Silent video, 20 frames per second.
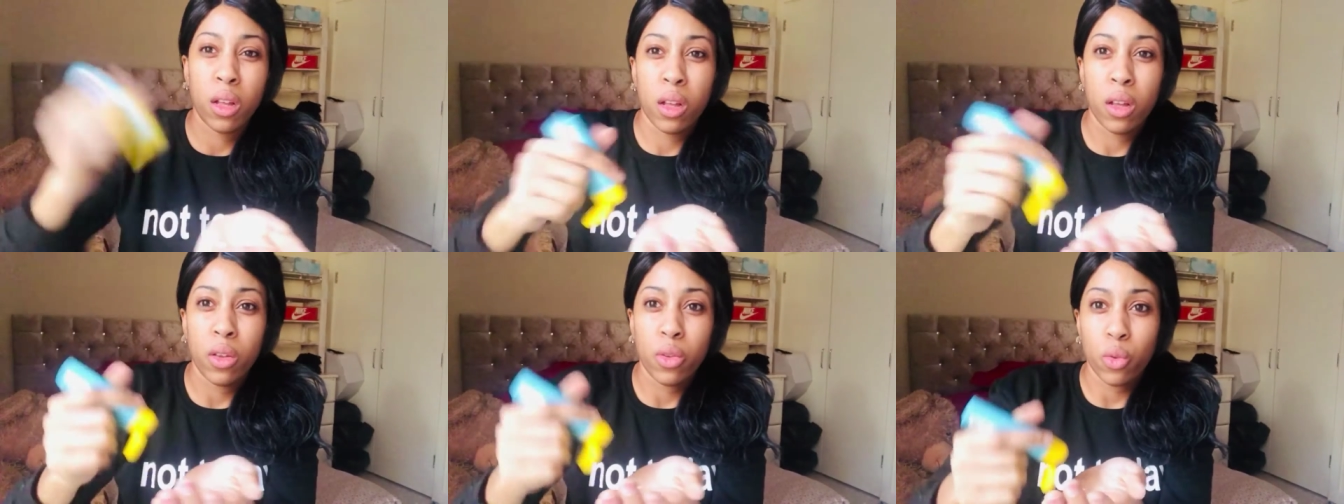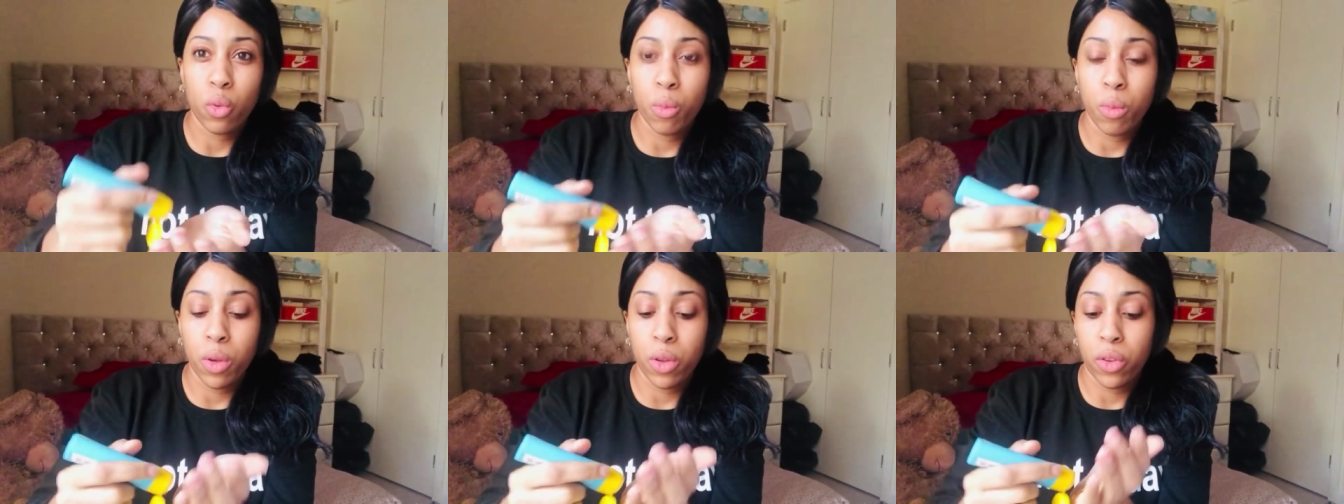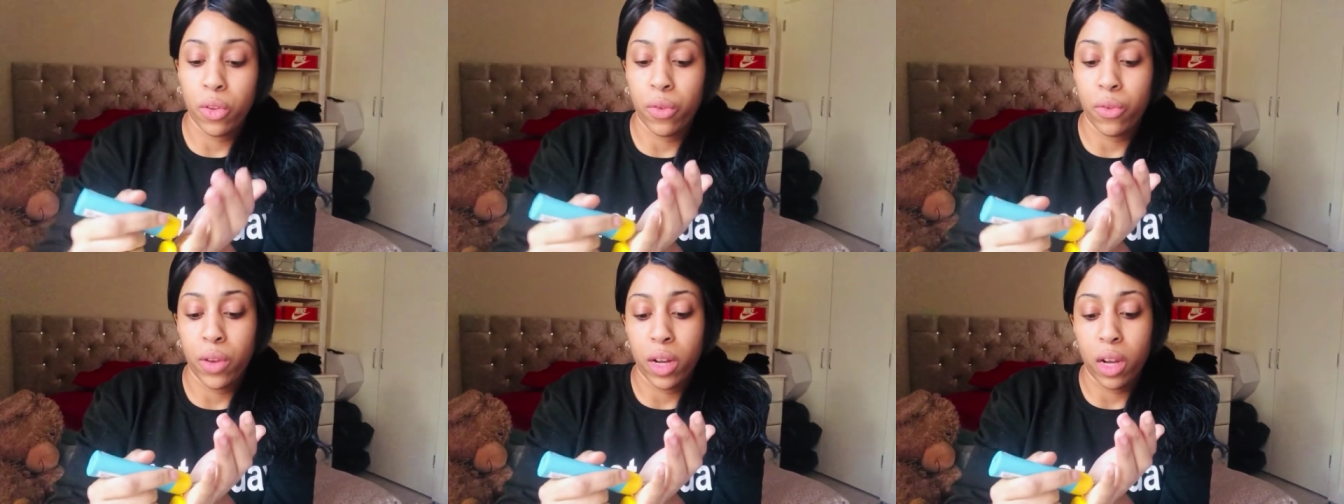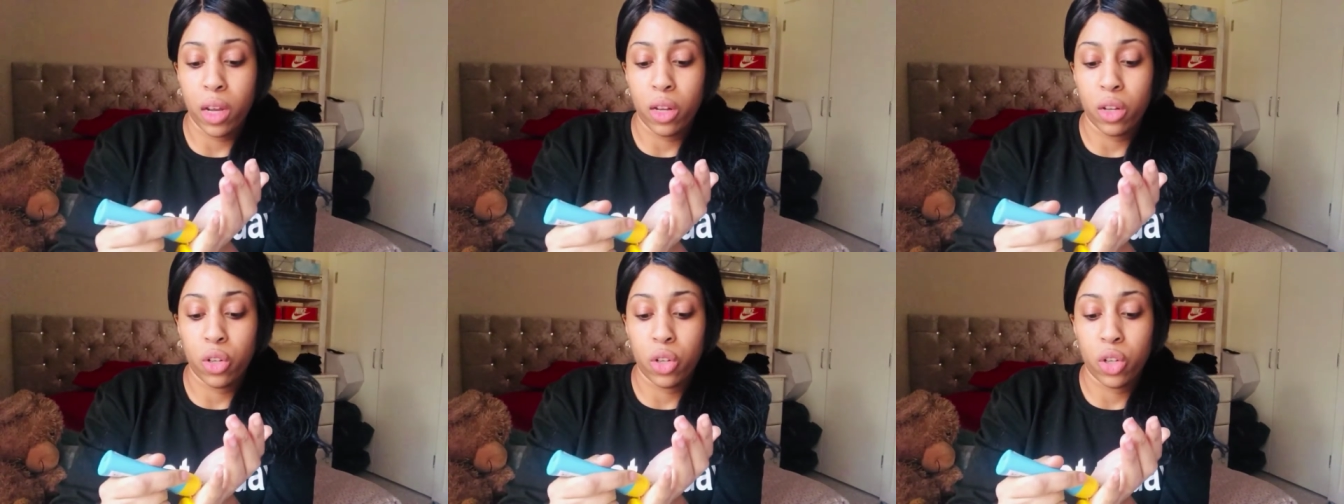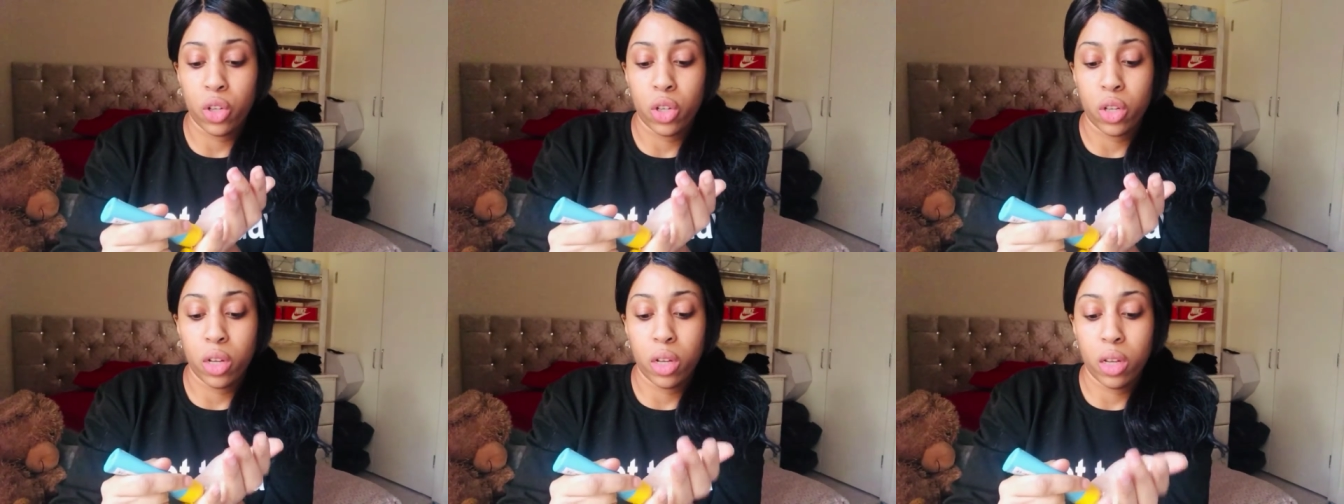it's almost
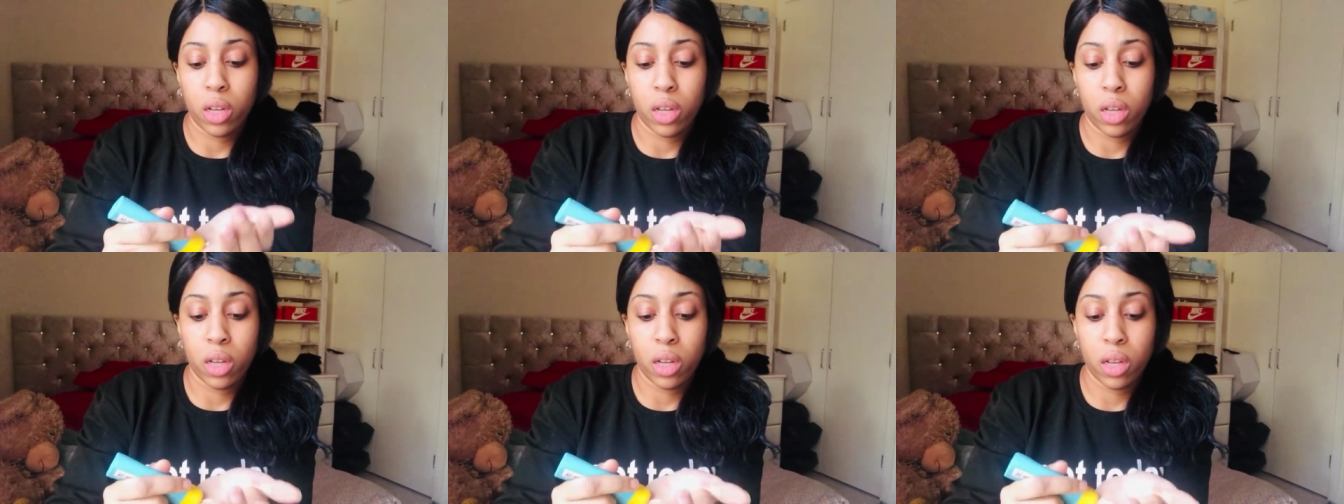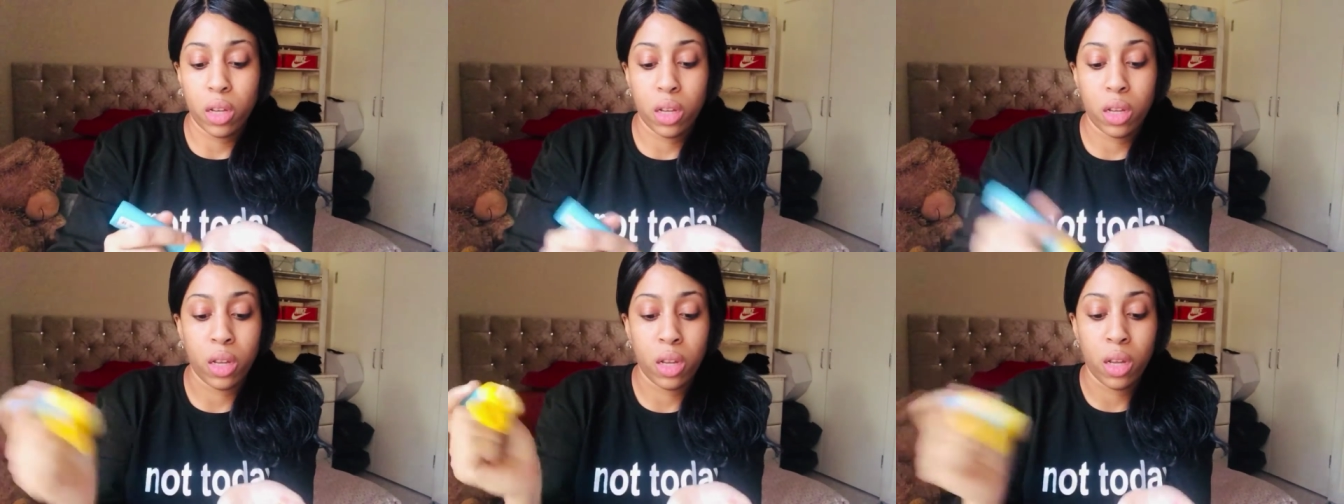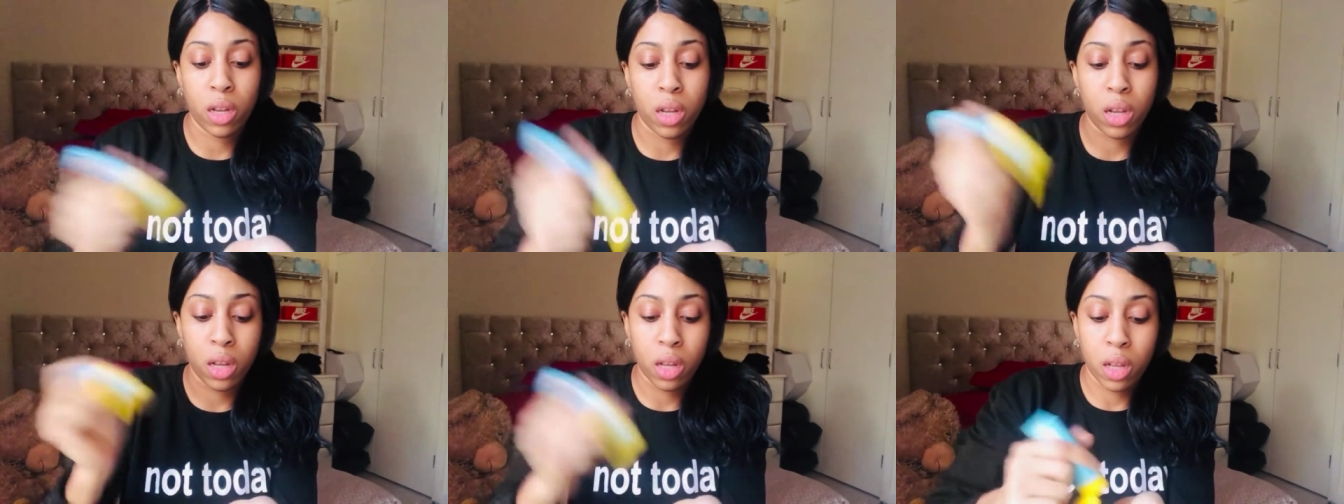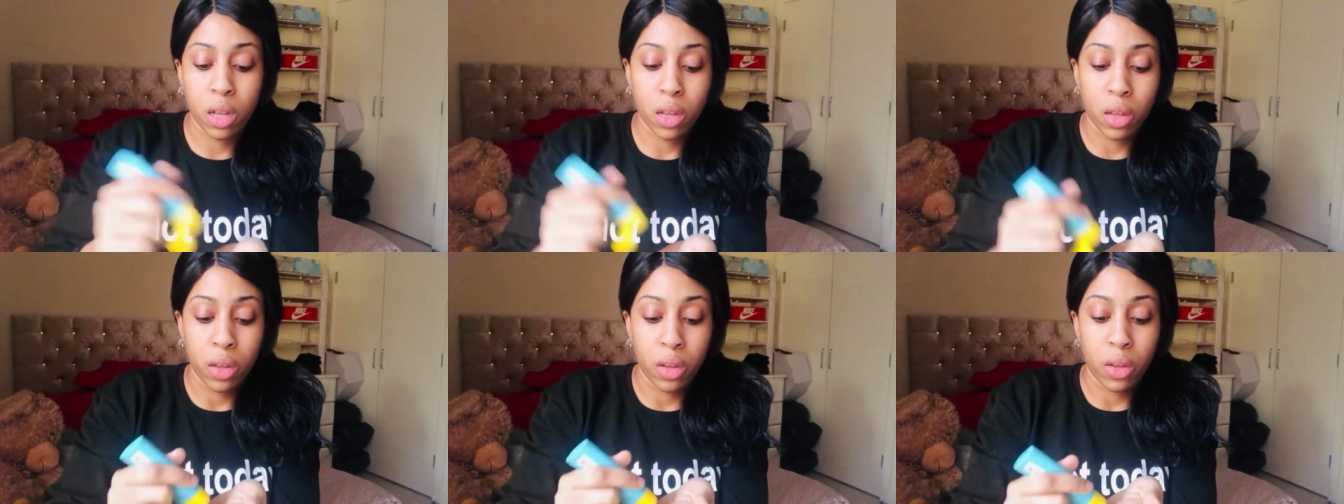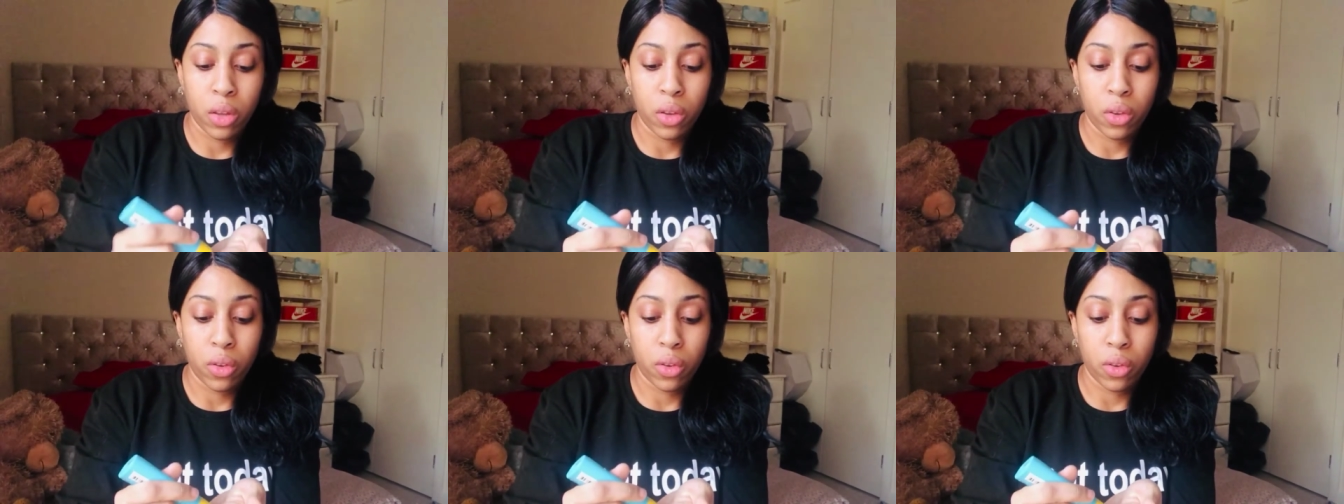finished
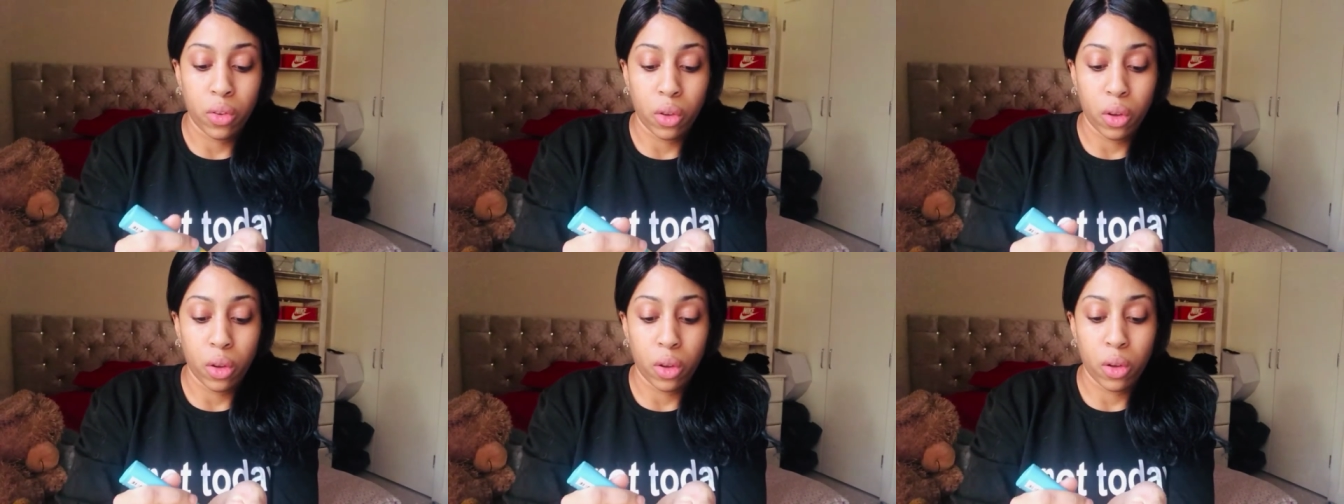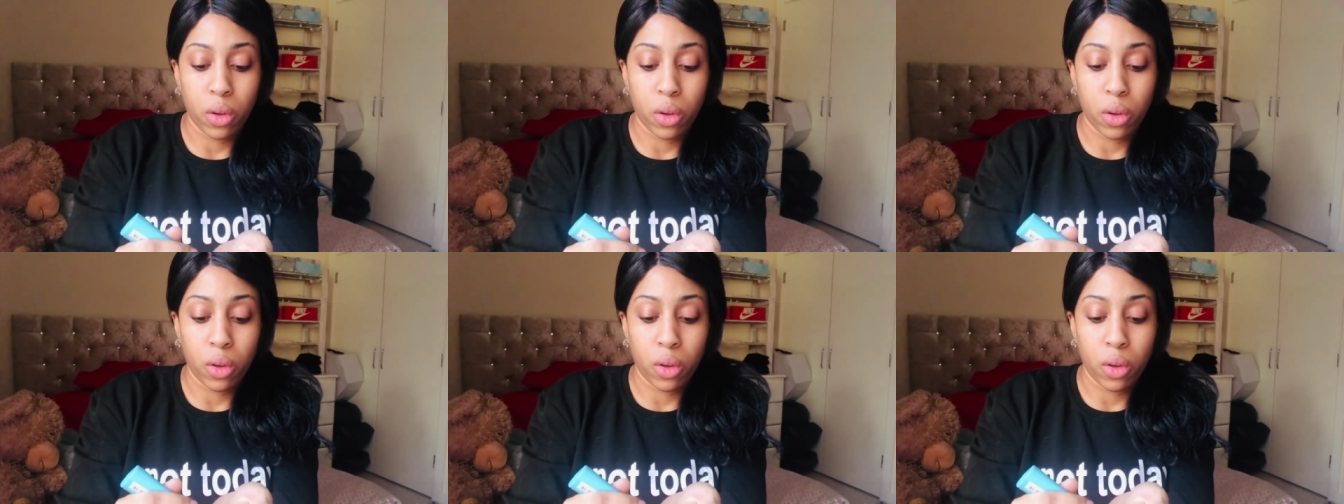so